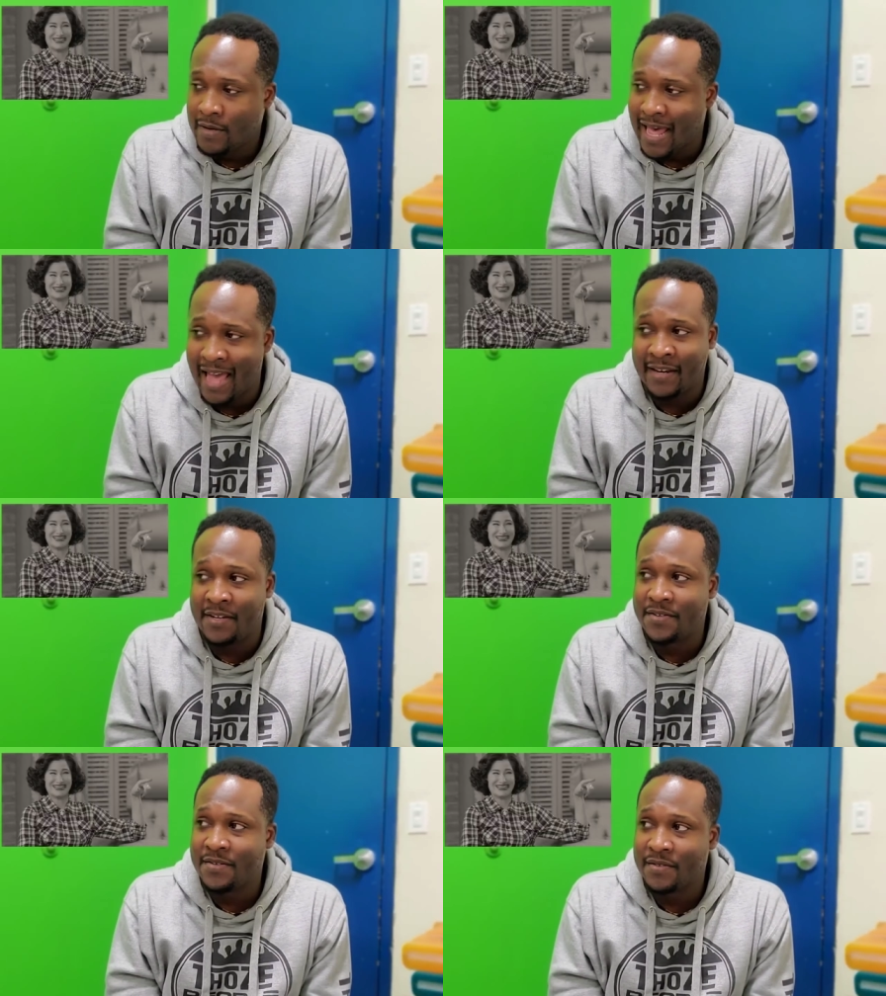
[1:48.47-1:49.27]

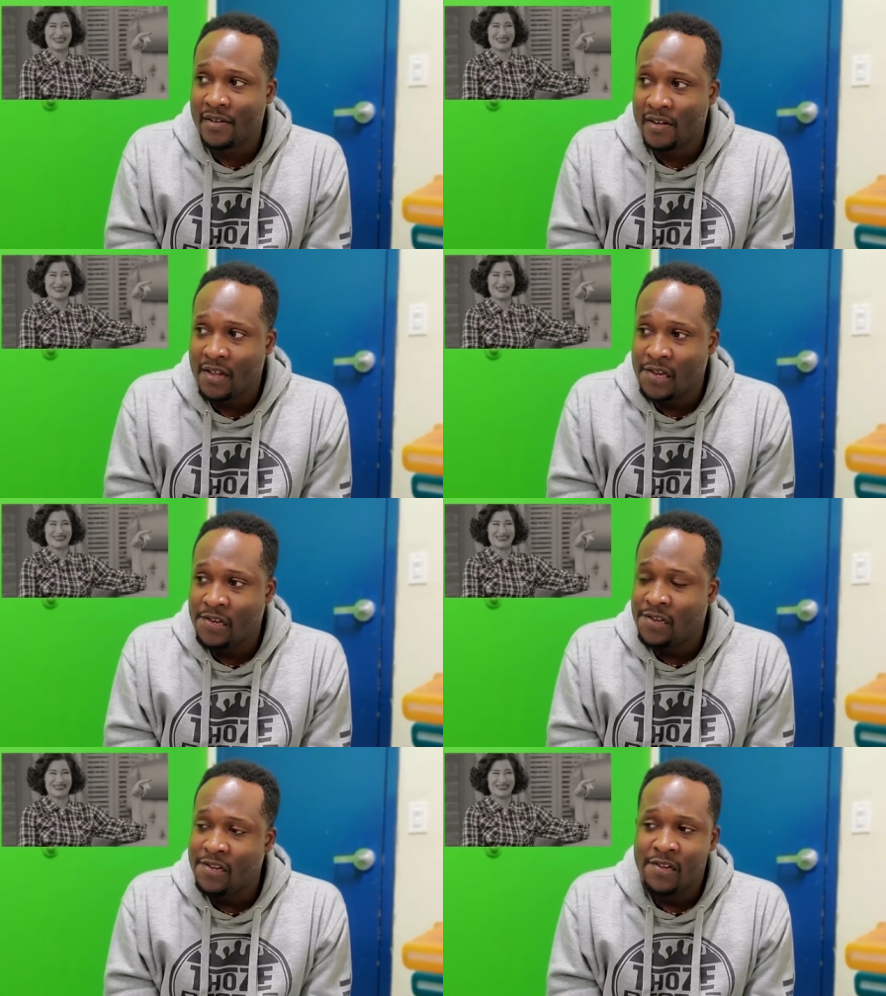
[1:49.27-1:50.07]
Agnes.
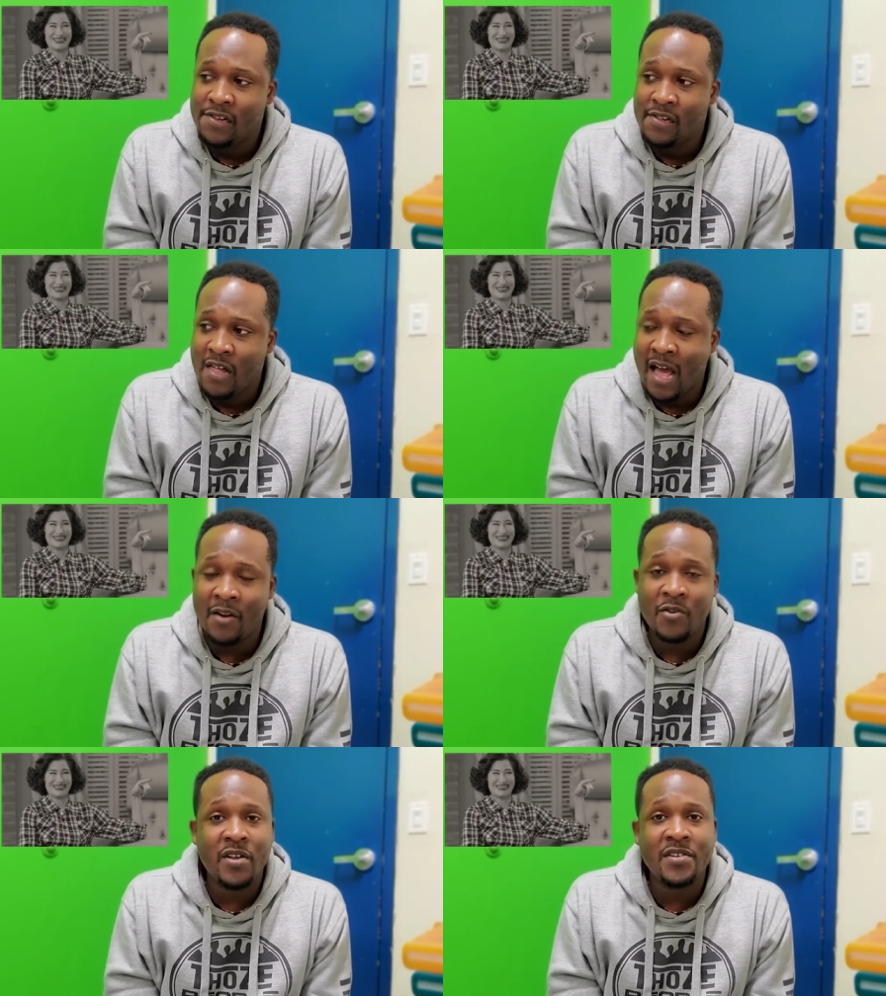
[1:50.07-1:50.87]
I
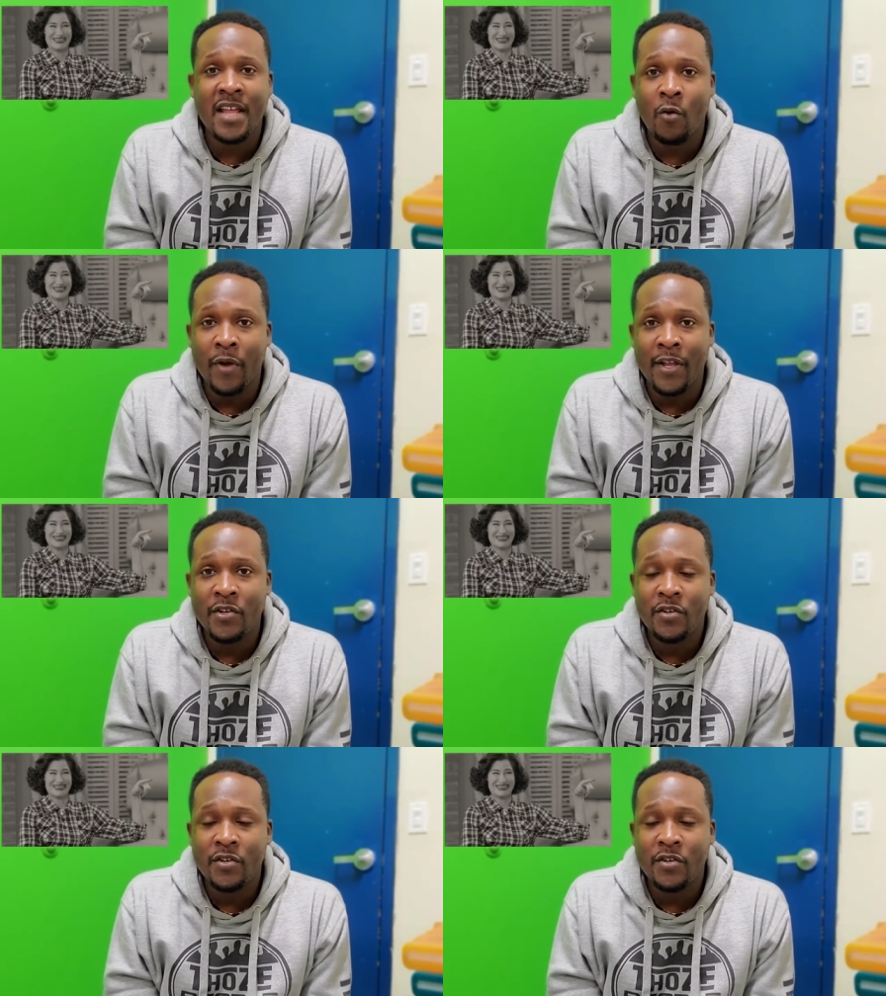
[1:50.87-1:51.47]
don't trust that witch.